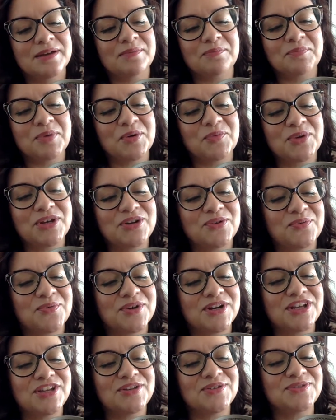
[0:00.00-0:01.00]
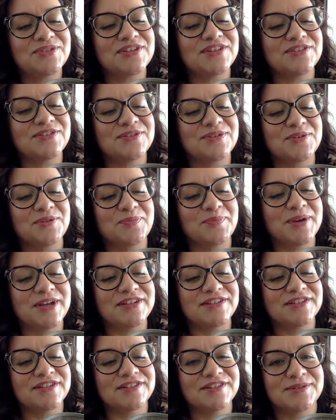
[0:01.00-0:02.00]
But we don't want to use it as
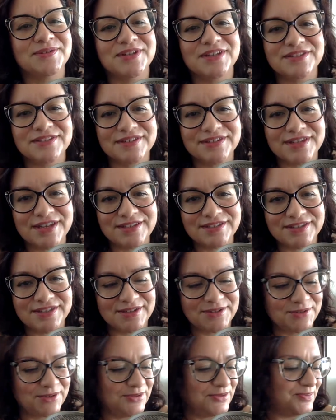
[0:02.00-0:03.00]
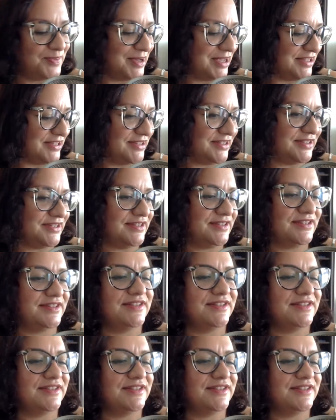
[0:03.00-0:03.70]
toothpaste because it doesn't taste like toothpaste.